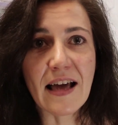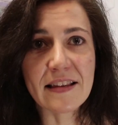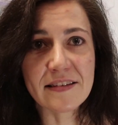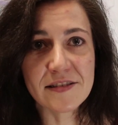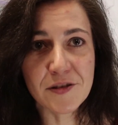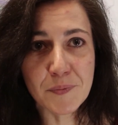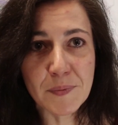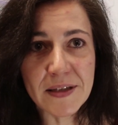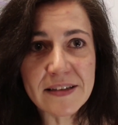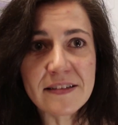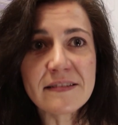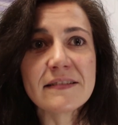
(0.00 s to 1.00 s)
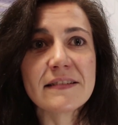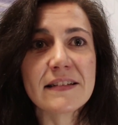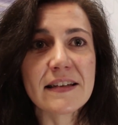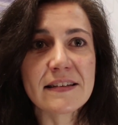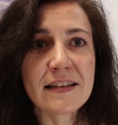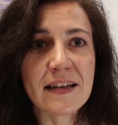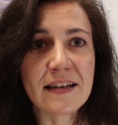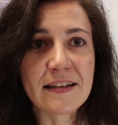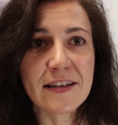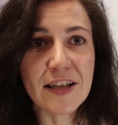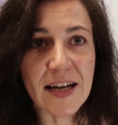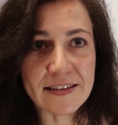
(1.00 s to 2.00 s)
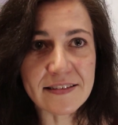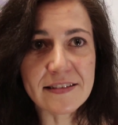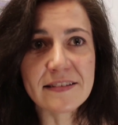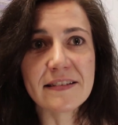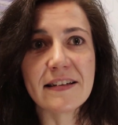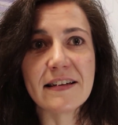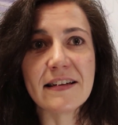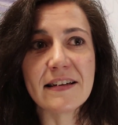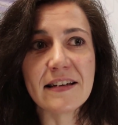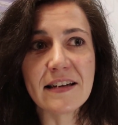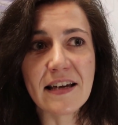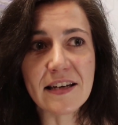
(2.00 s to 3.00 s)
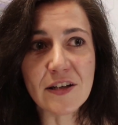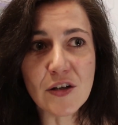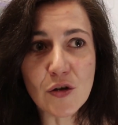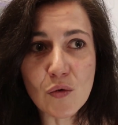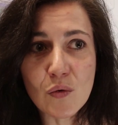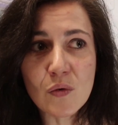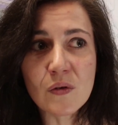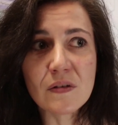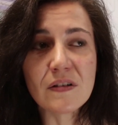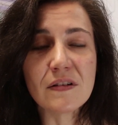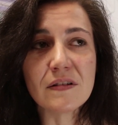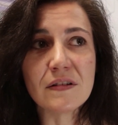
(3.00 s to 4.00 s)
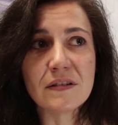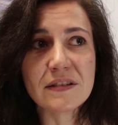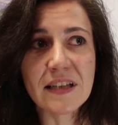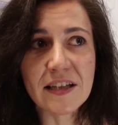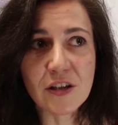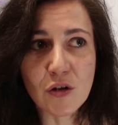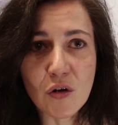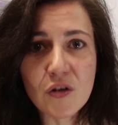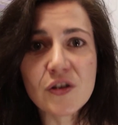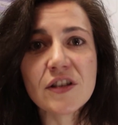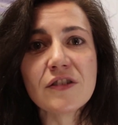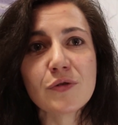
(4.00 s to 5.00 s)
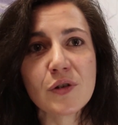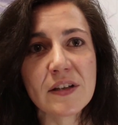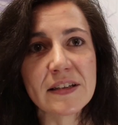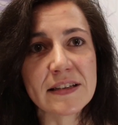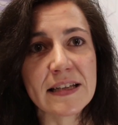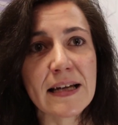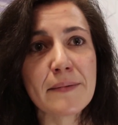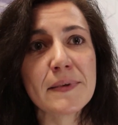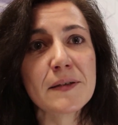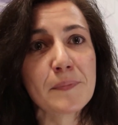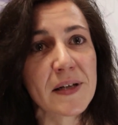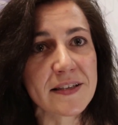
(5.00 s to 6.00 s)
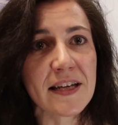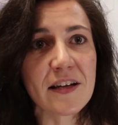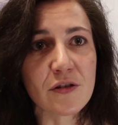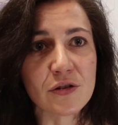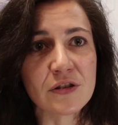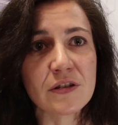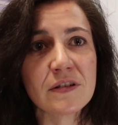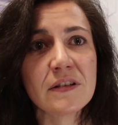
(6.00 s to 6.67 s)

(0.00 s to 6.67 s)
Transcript: at a speed that can grant uh, a new uh, technology for the terabit per second